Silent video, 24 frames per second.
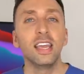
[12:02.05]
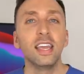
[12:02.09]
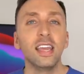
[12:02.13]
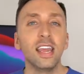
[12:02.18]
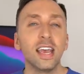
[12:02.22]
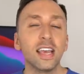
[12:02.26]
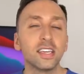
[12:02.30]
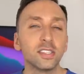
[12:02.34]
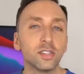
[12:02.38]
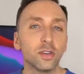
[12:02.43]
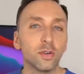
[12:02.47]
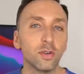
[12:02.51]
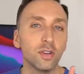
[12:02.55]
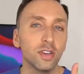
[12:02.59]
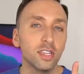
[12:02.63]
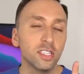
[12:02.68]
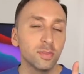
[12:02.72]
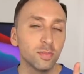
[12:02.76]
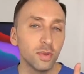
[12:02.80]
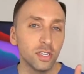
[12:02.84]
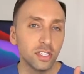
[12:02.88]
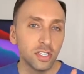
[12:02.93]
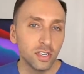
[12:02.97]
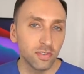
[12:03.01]
And as
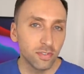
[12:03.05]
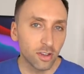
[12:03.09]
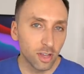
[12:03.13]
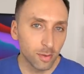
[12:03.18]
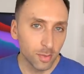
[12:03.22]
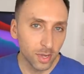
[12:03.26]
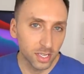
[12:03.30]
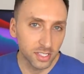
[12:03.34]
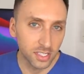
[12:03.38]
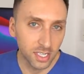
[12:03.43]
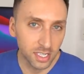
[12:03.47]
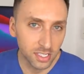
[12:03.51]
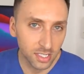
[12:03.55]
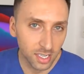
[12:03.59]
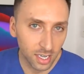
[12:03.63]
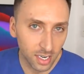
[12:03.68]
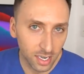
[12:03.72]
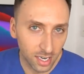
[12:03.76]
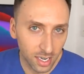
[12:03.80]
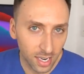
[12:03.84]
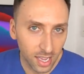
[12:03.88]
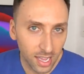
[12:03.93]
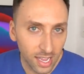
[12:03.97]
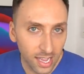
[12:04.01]
always, make sure you follow me on
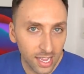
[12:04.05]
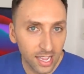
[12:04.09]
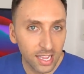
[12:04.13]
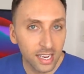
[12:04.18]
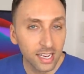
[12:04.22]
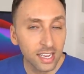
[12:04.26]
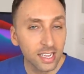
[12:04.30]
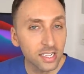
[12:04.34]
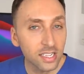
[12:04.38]
TikTok and